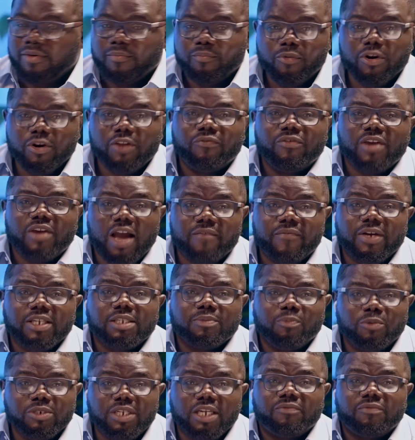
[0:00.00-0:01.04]
But if you have
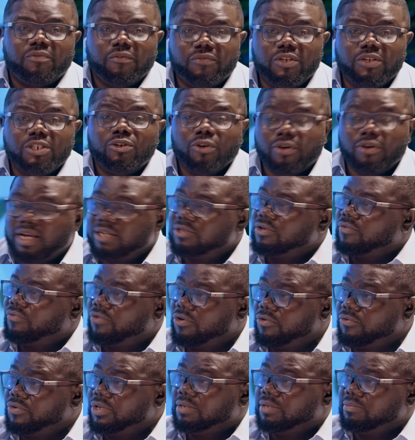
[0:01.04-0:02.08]
as much as $50 of
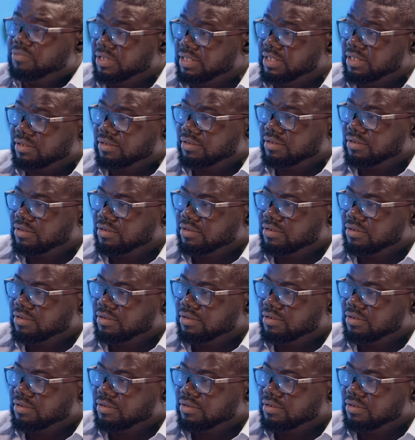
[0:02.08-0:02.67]
your real money,